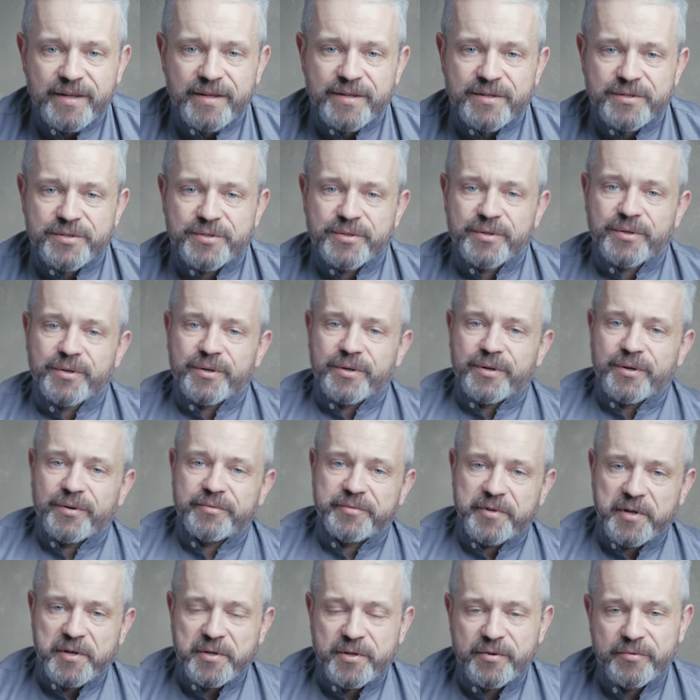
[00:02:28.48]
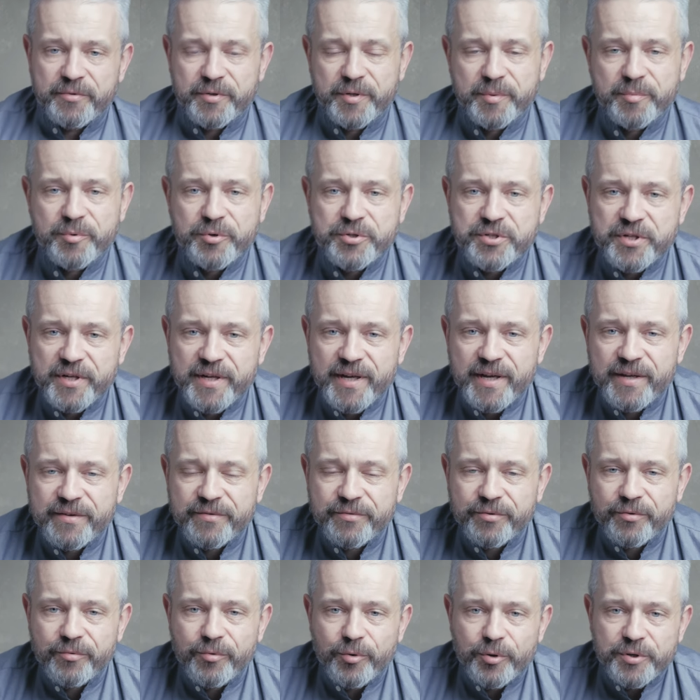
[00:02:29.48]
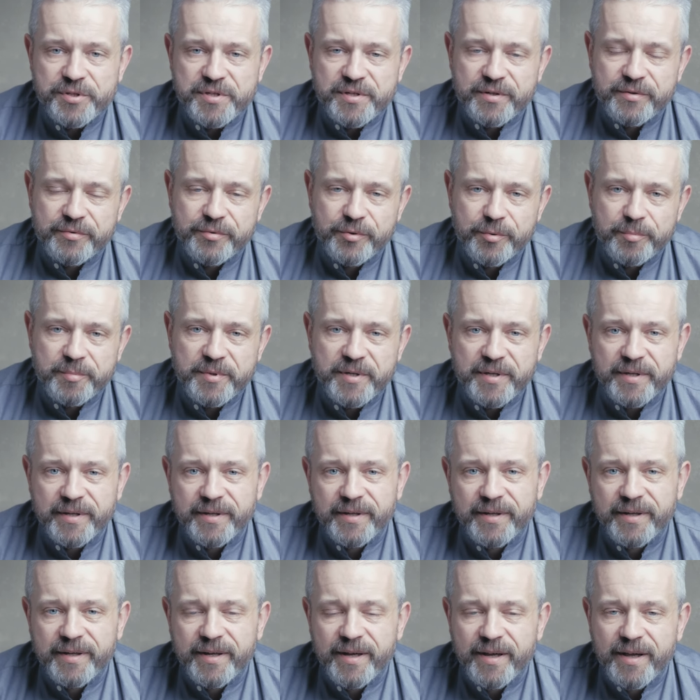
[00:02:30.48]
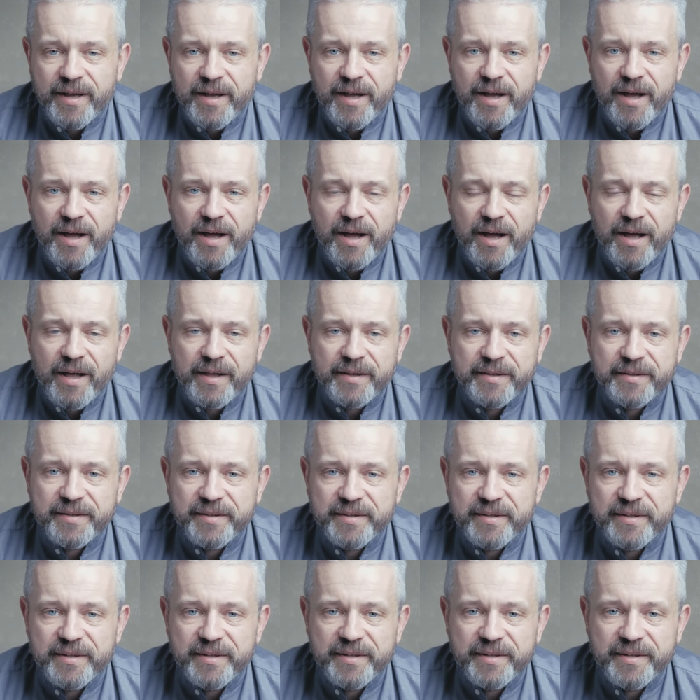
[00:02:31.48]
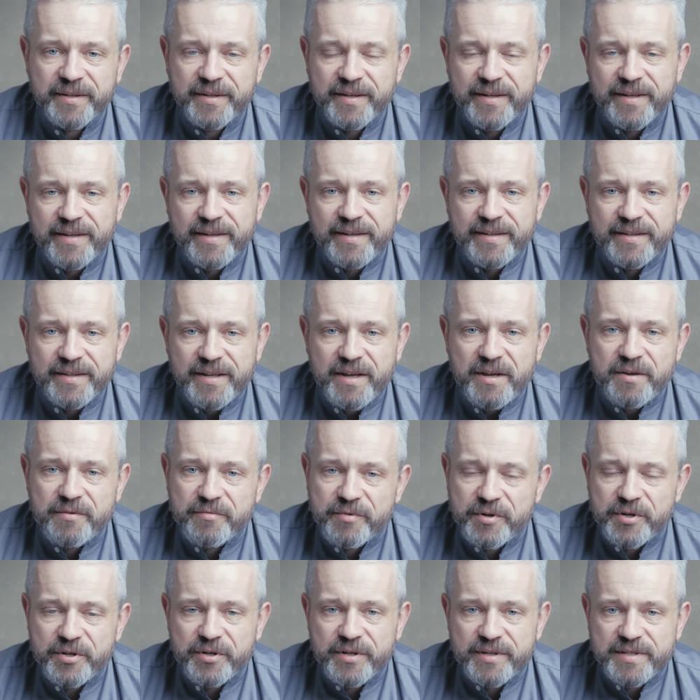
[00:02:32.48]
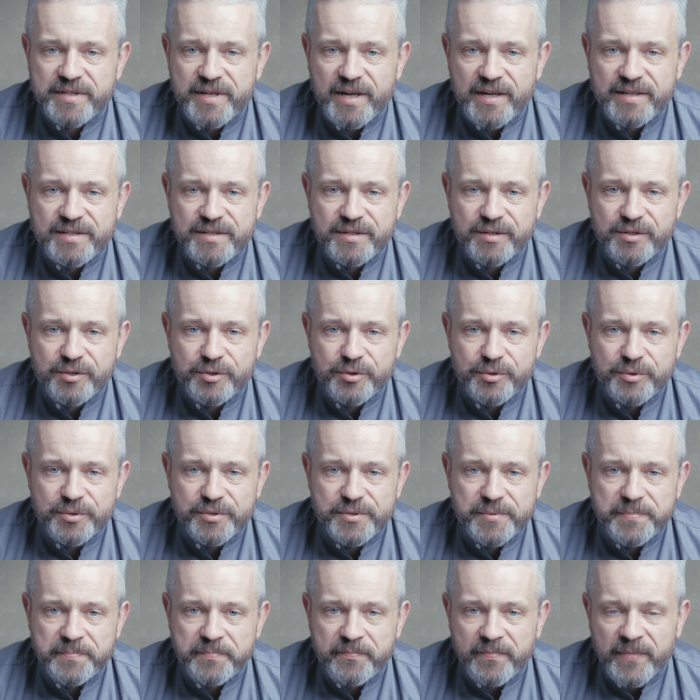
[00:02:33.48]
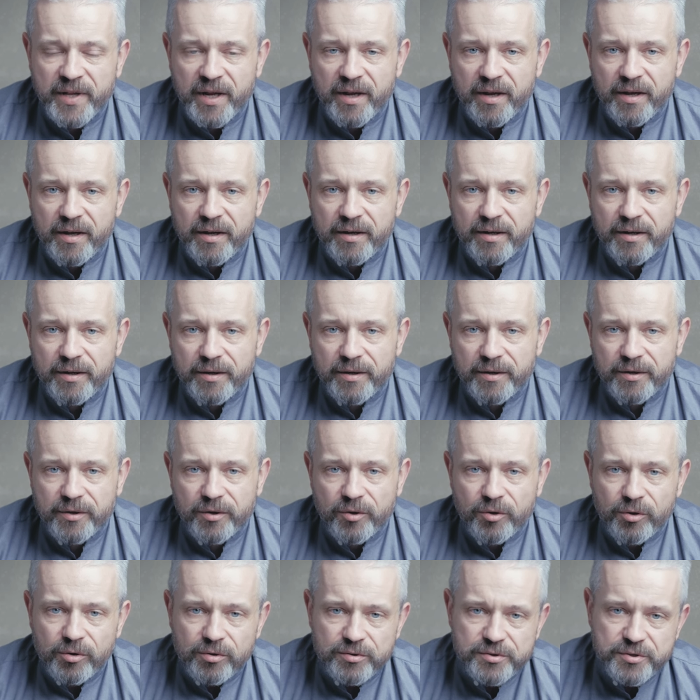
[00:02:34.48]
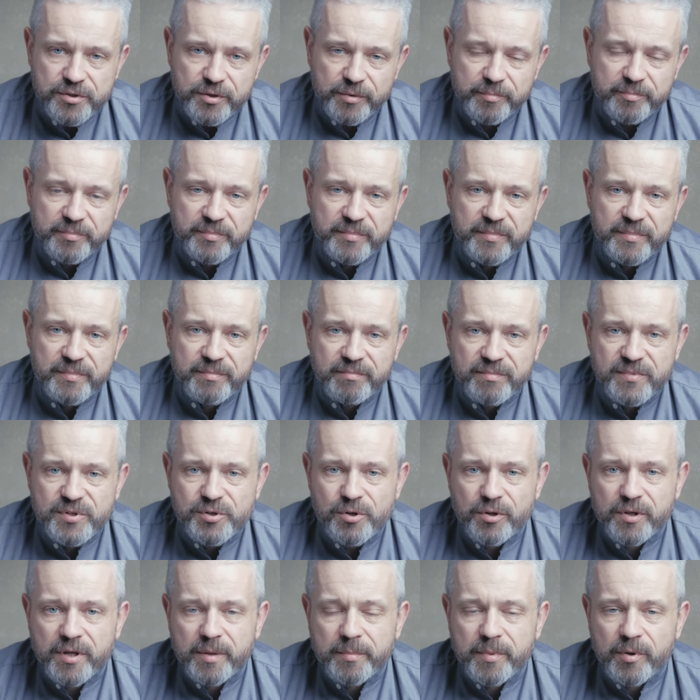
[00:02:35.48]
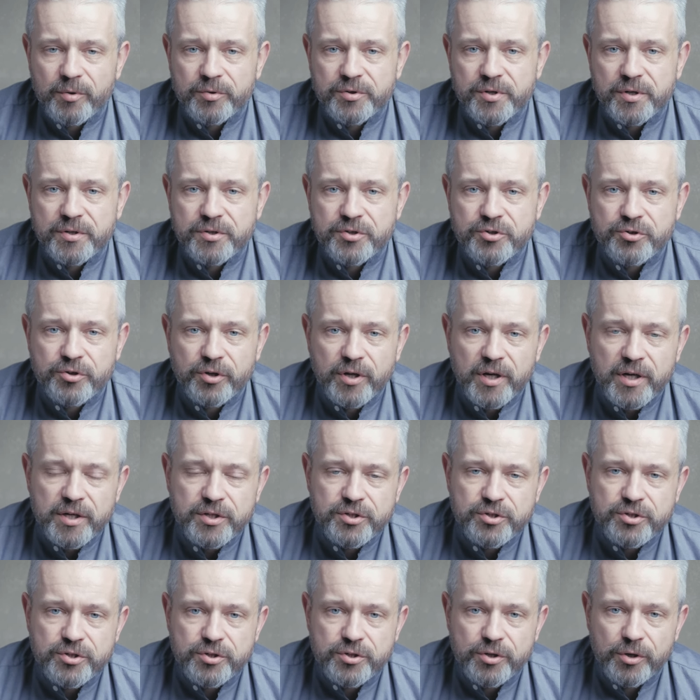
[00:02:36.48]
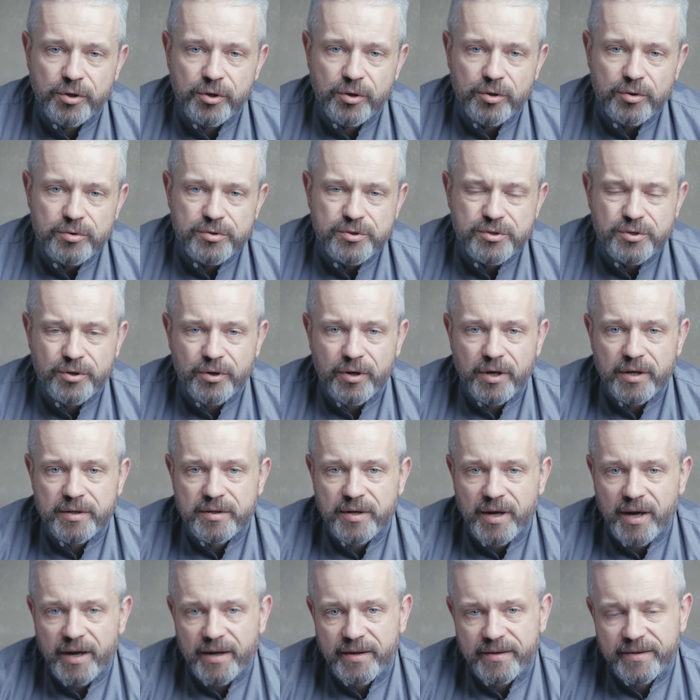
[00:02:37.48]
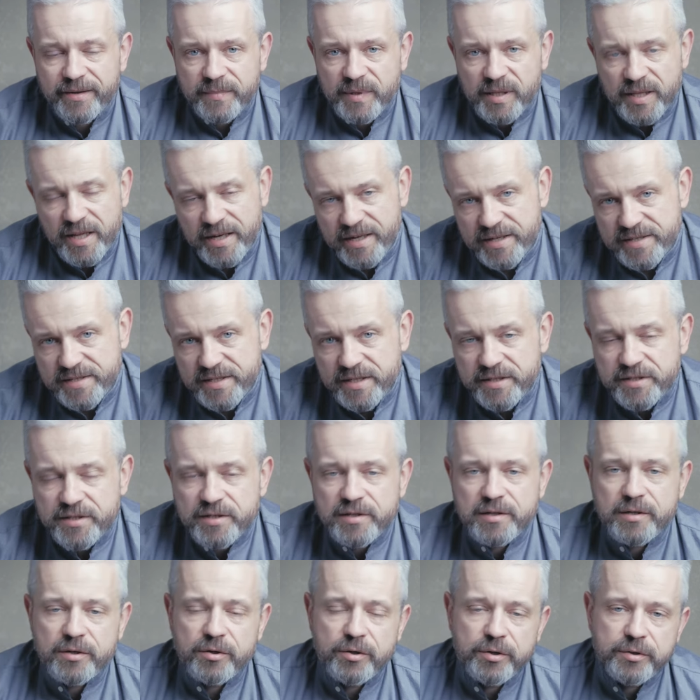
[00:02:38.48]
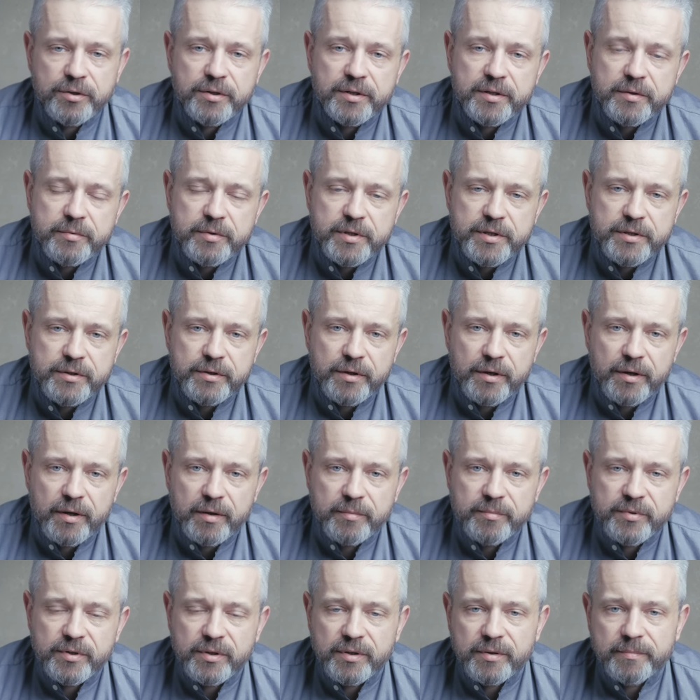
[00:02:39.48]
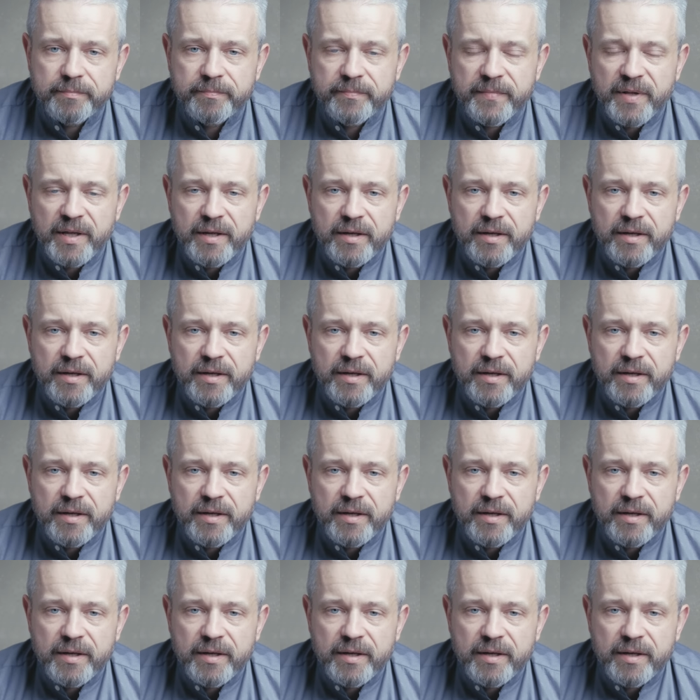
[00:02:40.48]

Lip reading: So thank you very much again for voting for me. And yeah, very exciting news. Also, talking about the trade show. So I, like I said earlier on in the video, I will